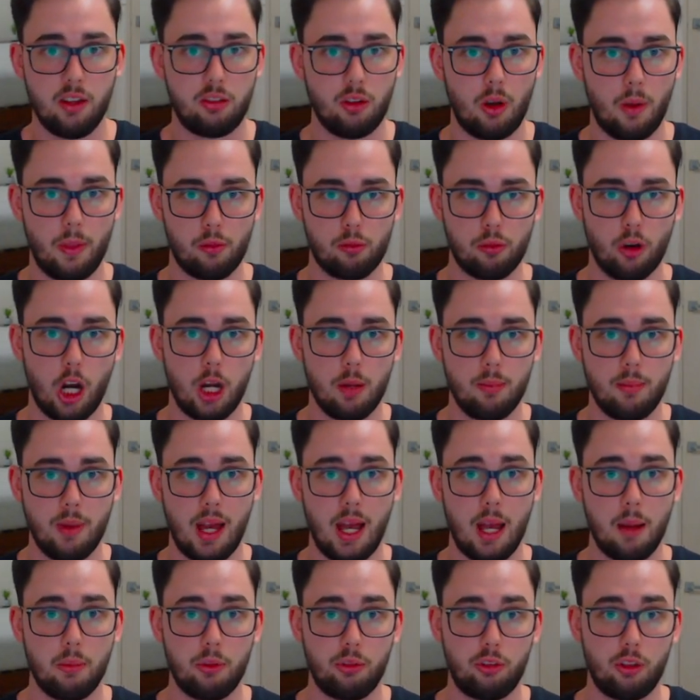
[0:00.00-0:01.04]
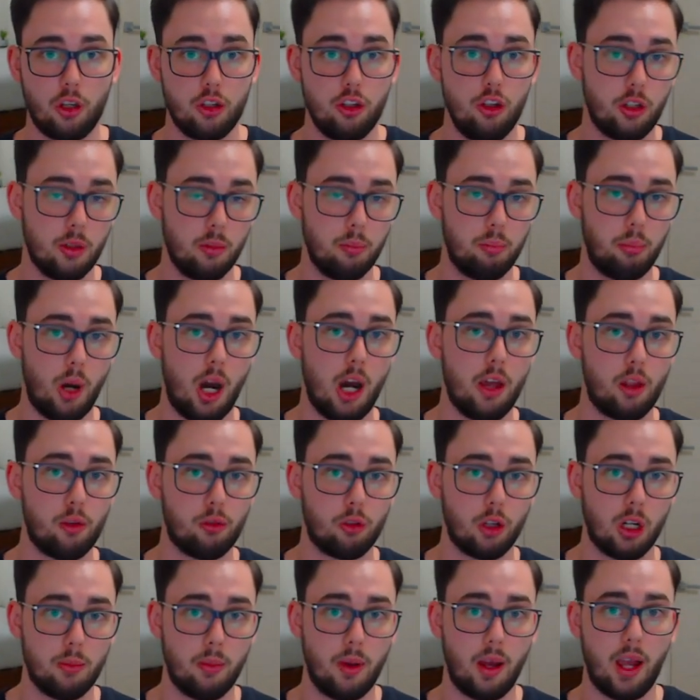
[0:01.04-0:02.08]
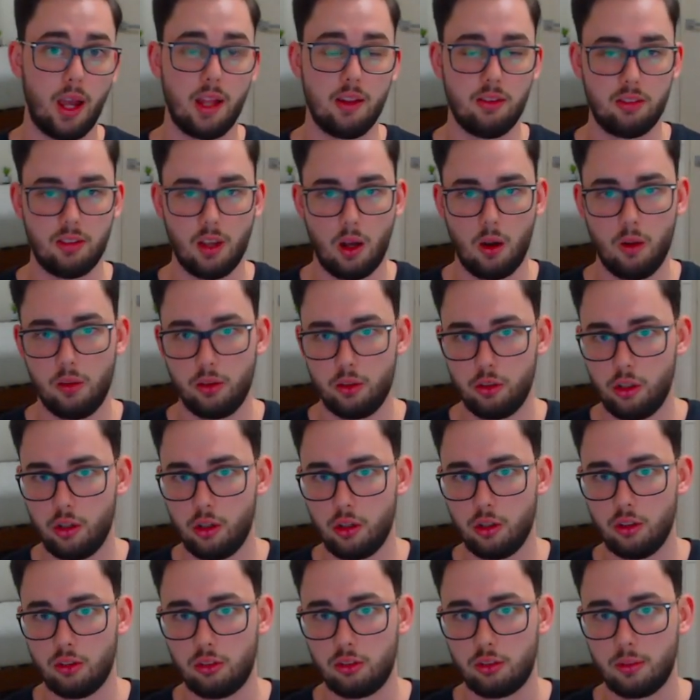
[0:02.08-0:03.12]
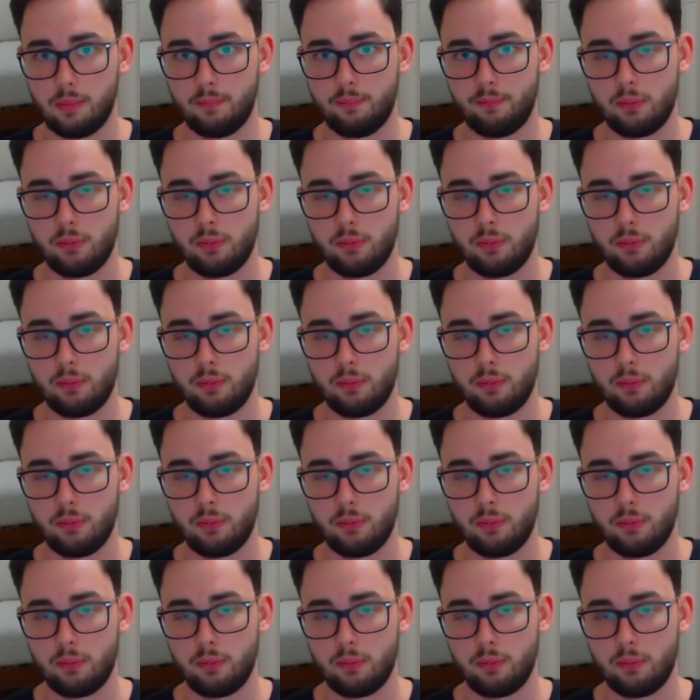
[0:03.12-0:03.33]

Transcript: on the roadmap so you can buy the rumor and sell the news.